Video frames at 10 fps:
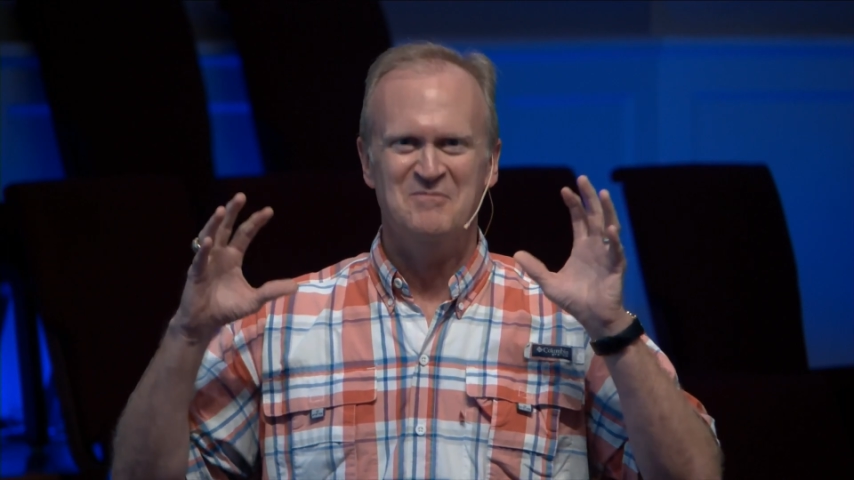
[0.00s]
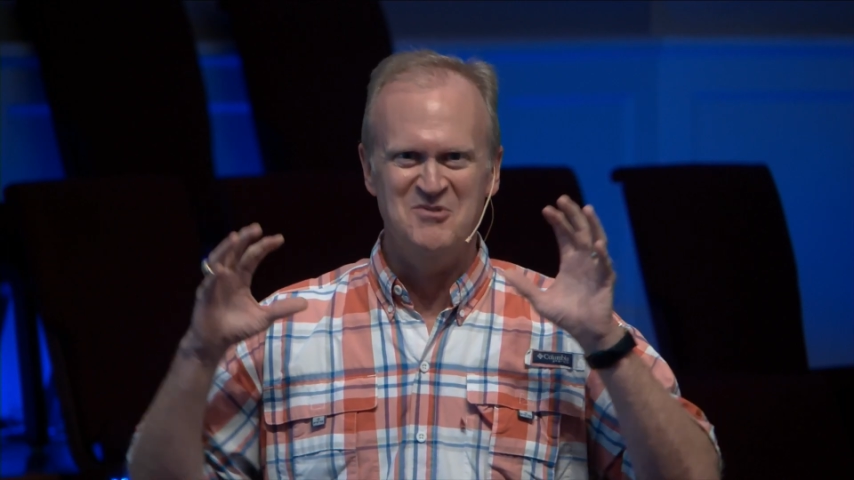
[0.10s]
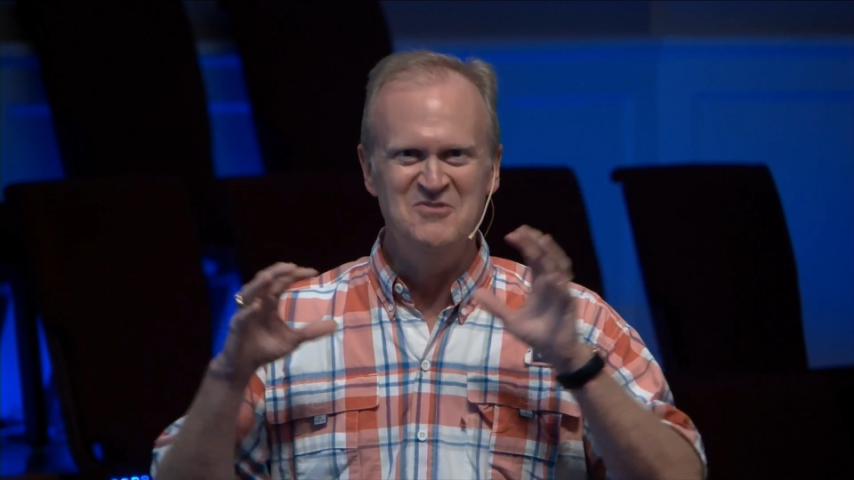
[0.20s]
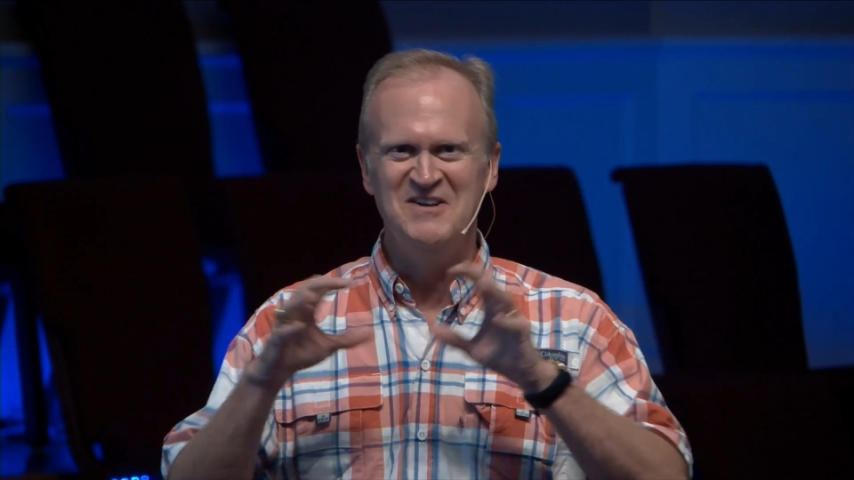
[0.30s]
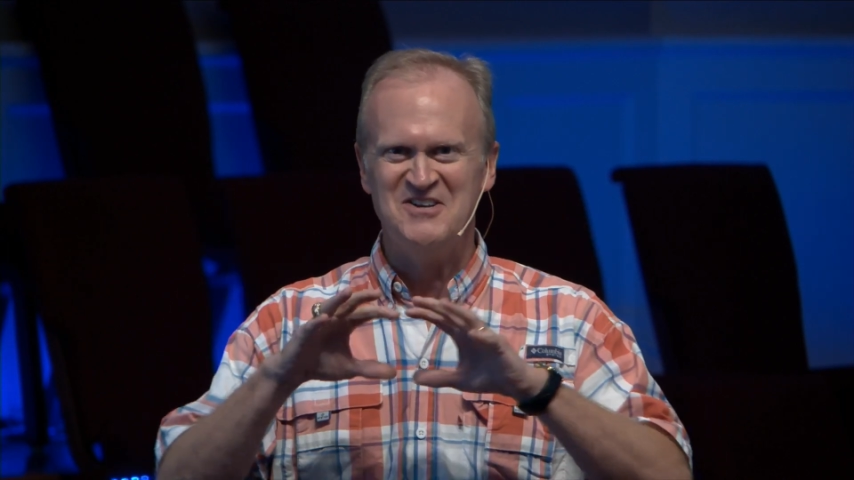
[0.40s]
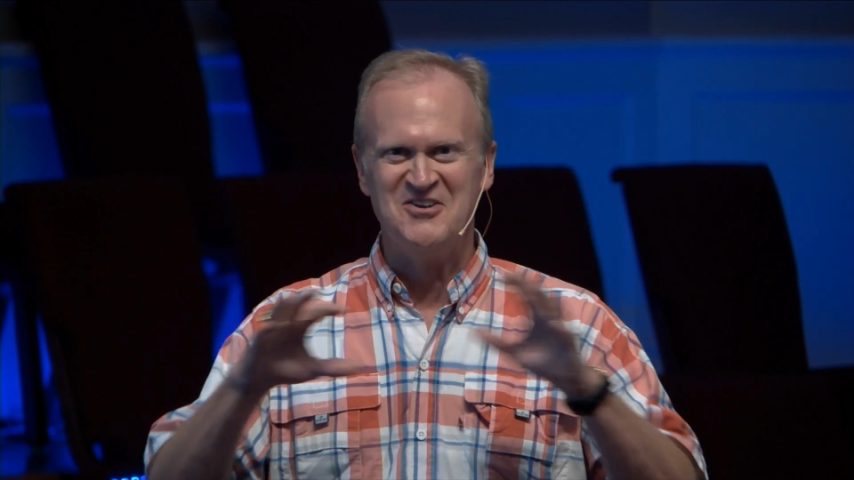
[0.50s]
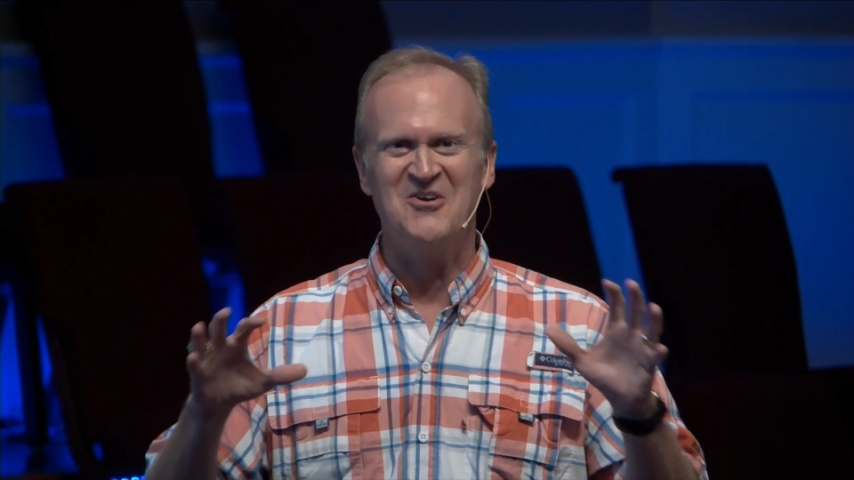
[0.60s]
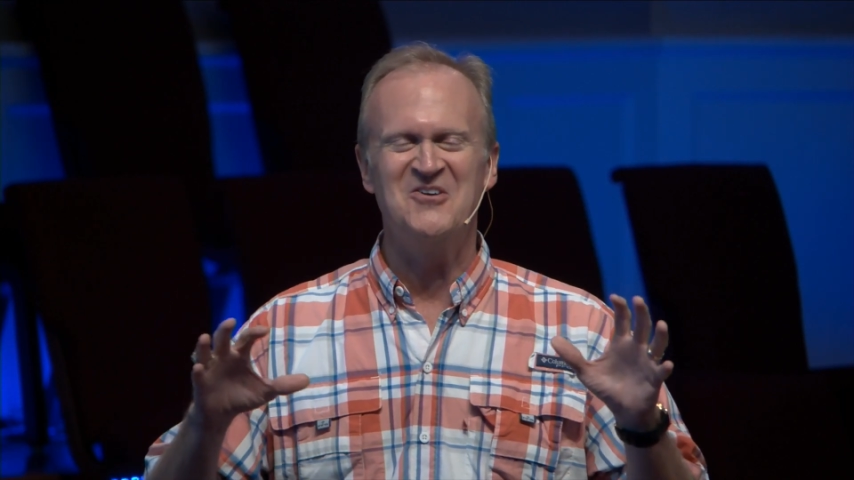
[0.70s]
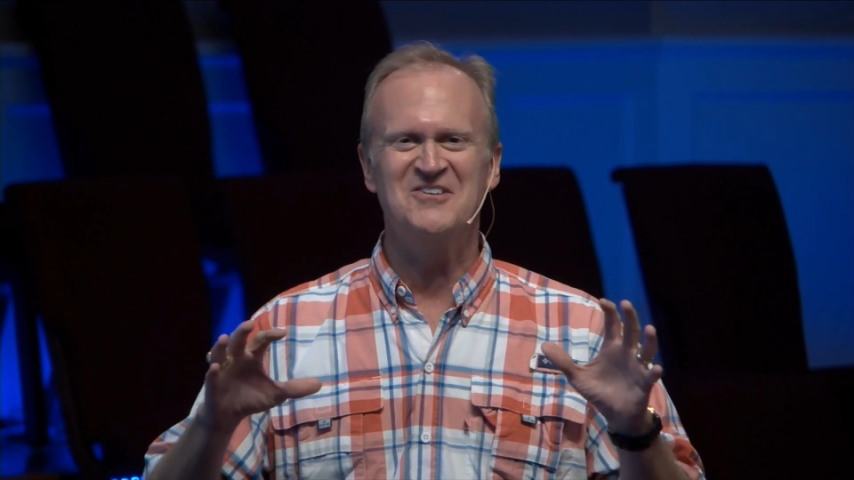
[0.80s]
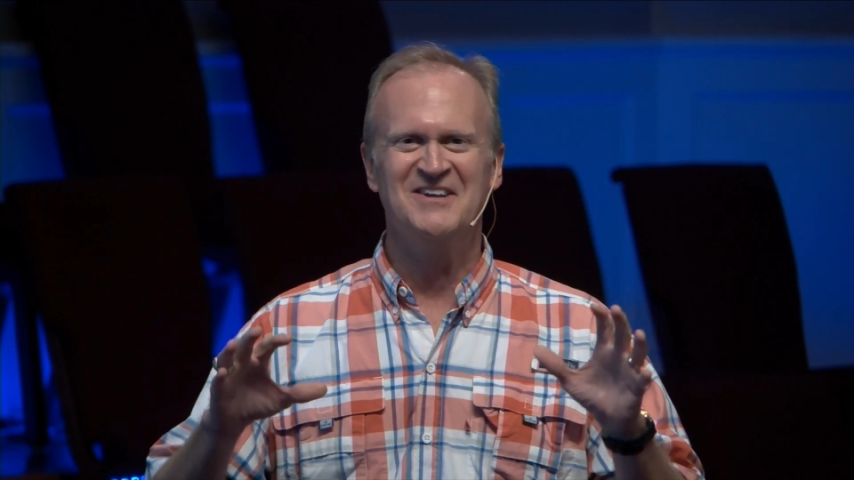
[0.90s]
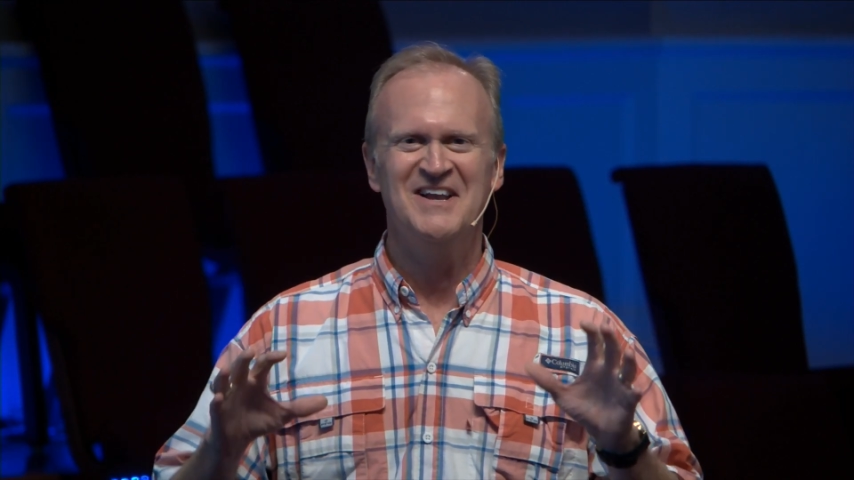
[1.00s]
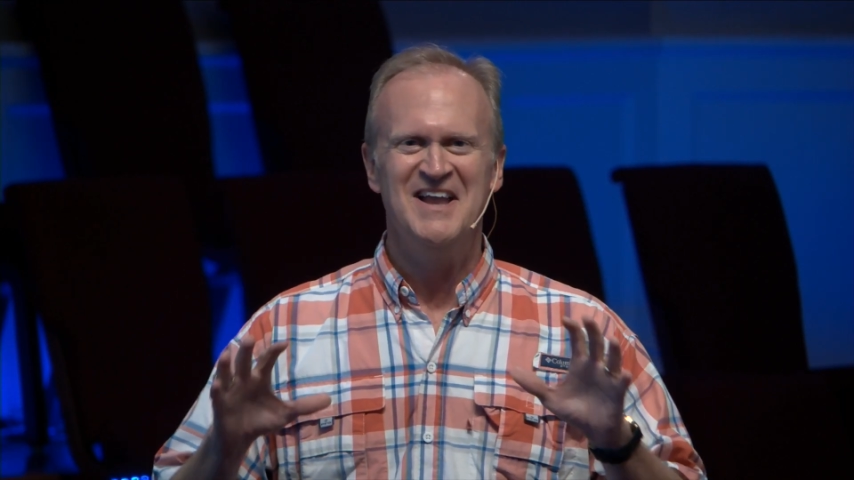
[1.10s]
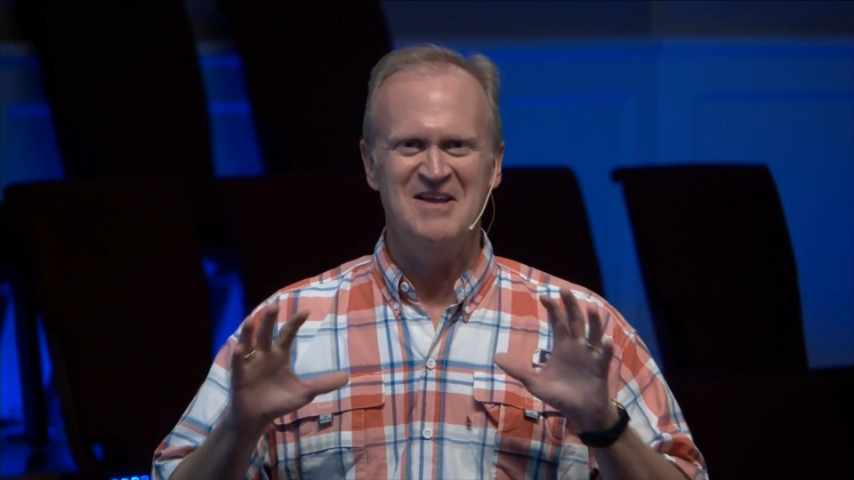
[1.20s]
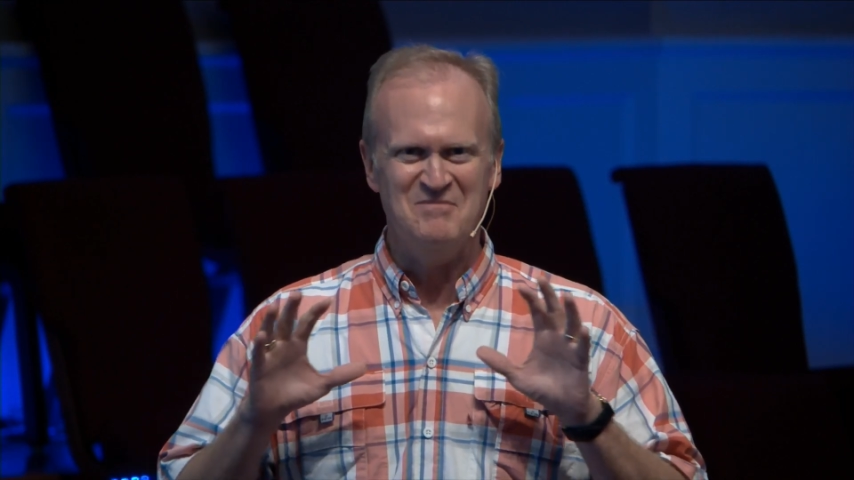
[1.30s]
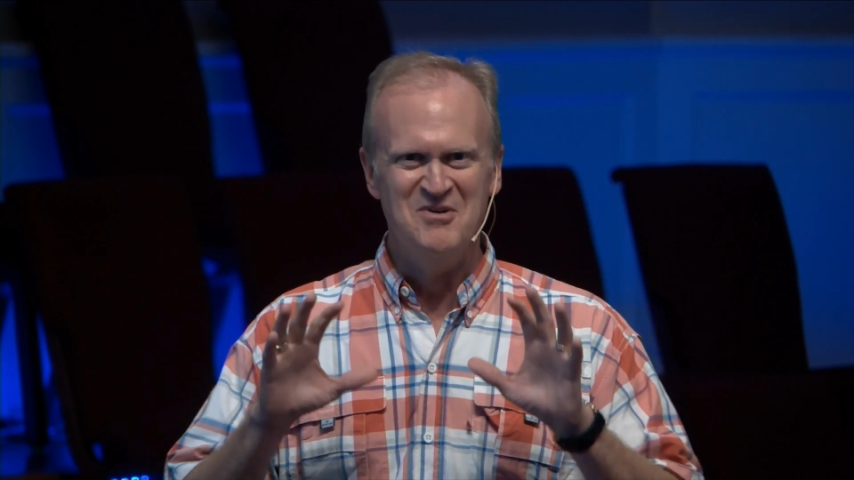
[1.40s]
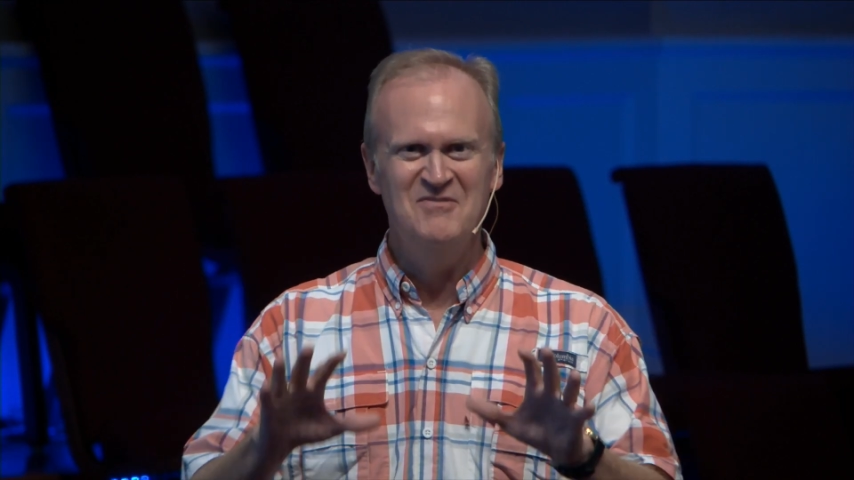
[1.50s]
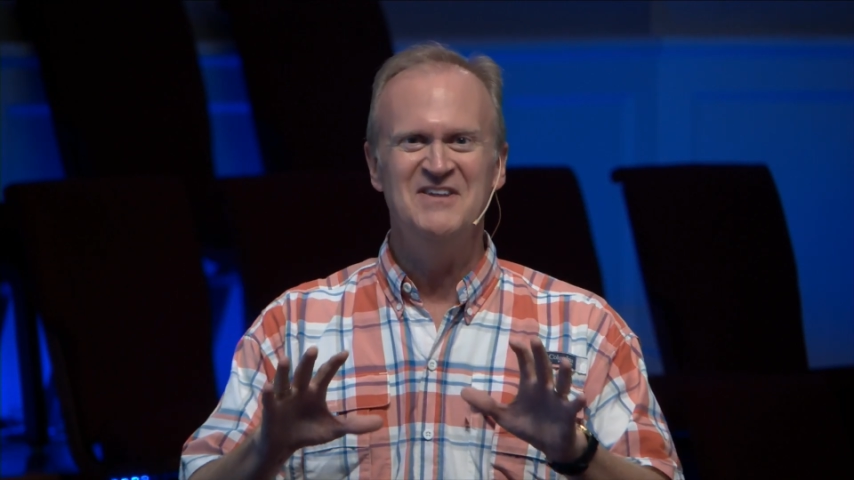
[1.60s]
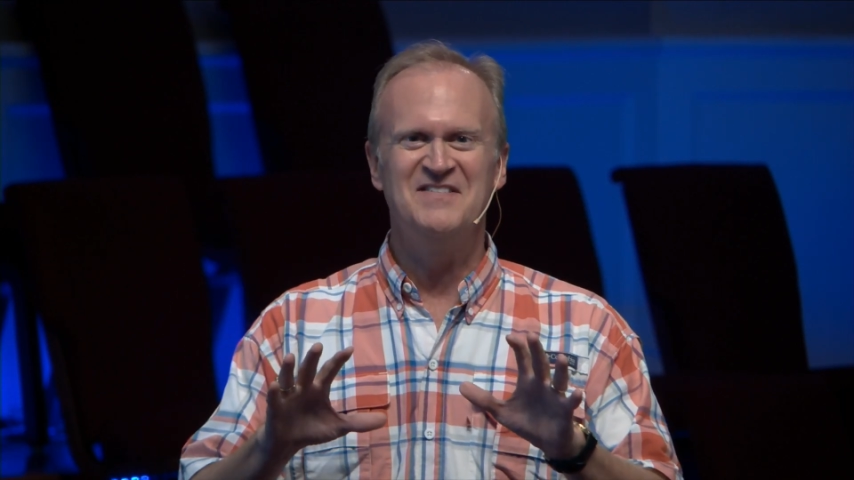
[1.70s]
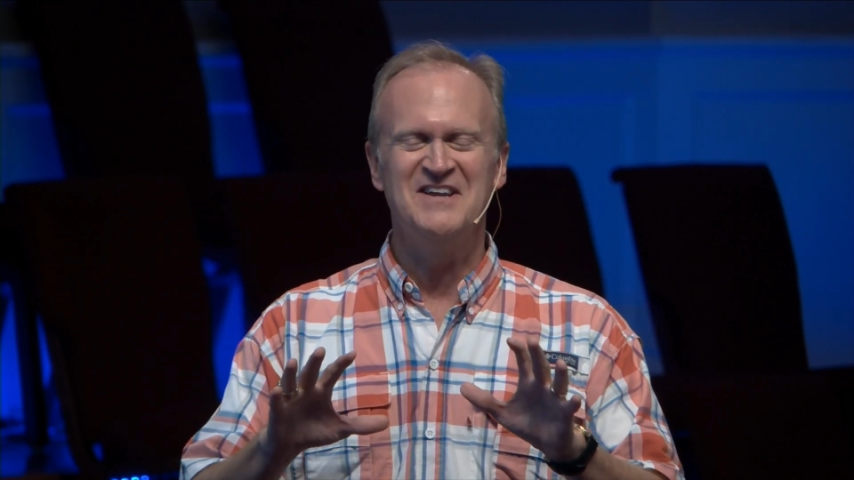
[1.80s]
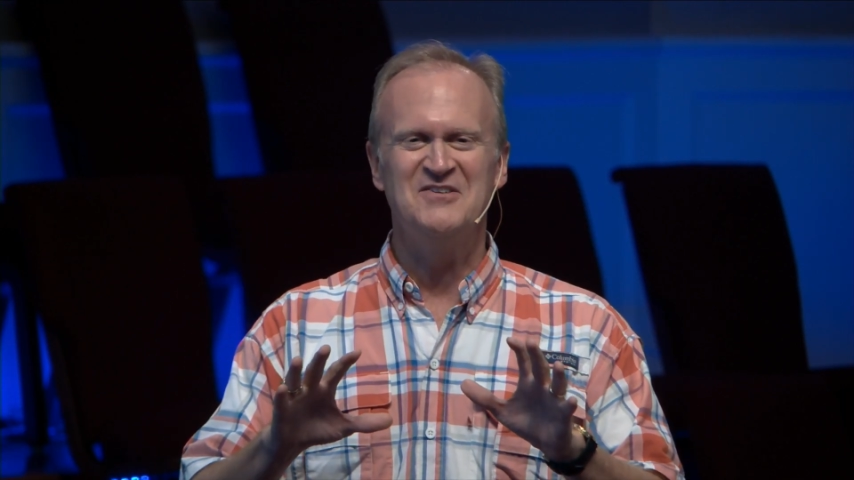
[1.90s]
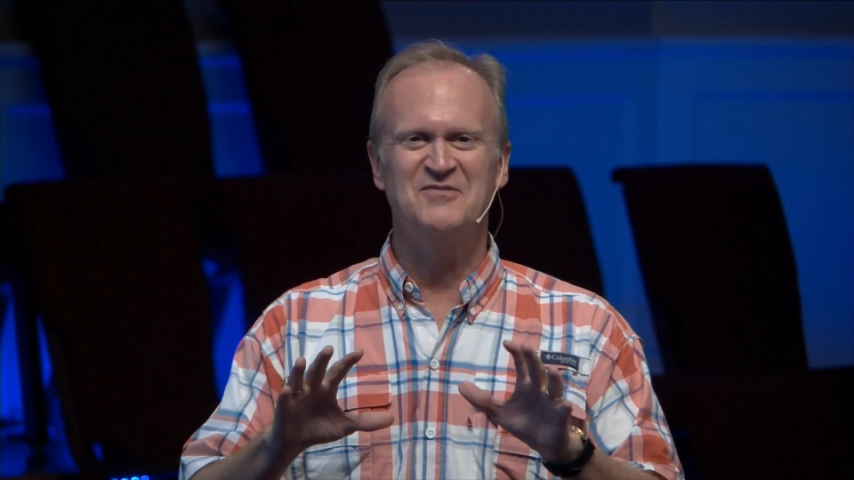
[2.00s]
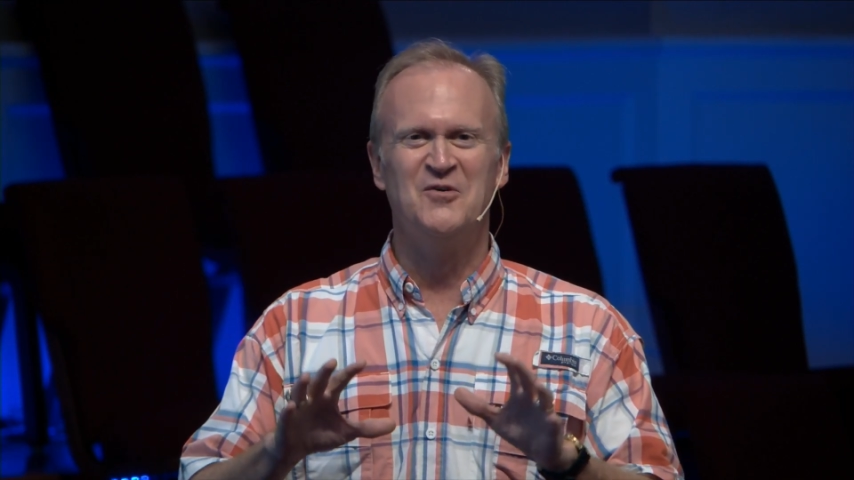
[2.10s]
moving dirt and moving things